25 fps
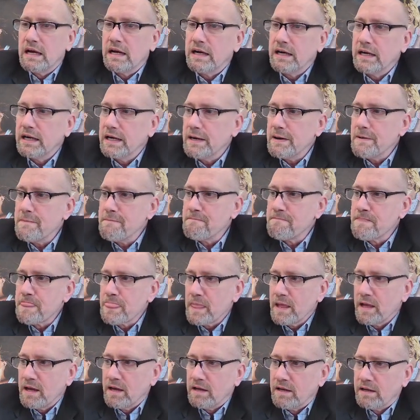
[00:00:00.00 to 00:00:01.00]
Um,
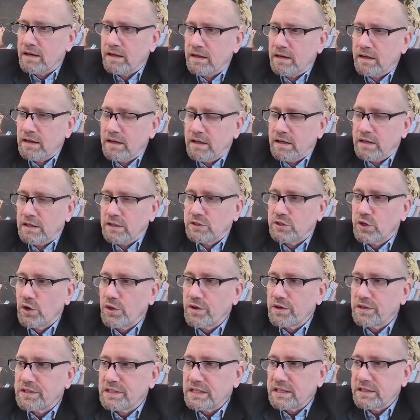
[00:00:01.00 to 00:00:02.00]
so
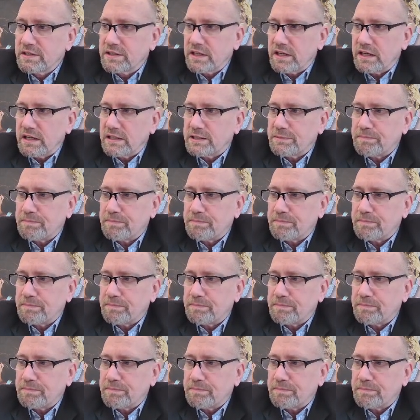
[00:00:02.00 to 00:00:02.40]
there's a